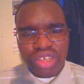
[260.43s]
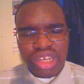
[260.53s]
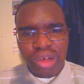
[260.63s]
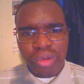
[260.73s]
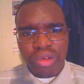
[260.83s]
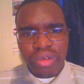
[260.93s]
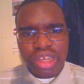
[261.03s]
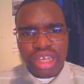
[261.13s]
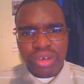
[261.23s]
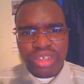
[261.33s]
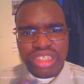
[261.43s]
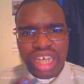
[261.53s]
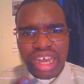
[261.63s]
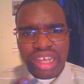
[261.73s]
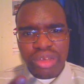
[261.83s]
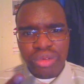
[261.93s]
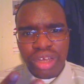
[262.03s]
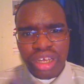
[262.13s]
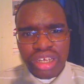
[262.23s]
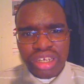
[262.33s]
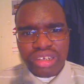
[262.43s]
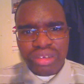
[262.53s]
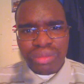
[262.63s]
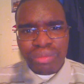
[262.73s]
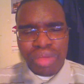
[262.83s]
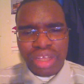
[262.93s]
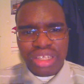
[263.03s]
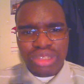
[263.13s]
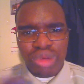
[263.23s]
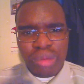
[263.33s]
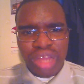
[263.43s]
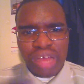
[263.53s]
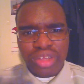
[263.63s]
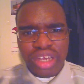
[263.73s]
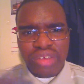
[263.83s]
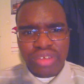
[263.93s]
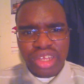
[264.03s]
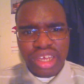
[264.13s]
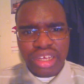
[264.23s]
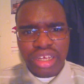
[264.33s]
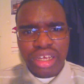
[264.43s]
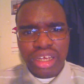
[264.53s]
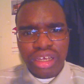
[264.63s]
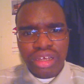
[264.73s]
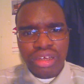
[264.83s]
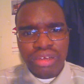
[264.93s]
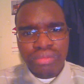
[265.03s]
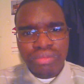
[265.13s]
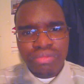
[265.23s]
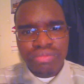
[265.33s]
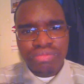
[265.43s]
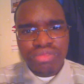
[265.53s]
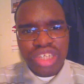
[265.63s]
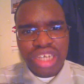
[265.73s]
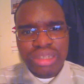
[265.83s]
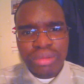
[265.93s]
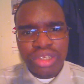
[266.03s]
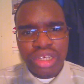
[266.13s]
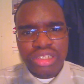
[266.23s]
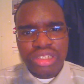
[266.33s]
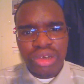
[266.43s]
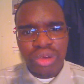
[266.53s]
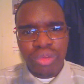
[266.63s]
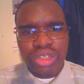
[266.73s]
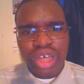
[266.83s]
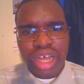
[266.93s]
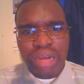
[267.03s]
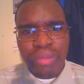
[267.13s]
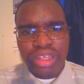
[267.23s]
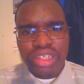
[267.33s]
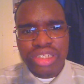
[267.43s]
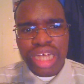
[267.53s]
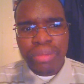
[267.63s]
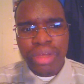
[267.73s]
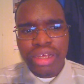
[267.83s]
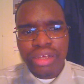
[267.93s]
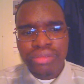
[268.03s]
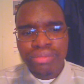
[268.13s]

When you go inside and you pick the trim level and everything. So that's something to consider when talking about this topic.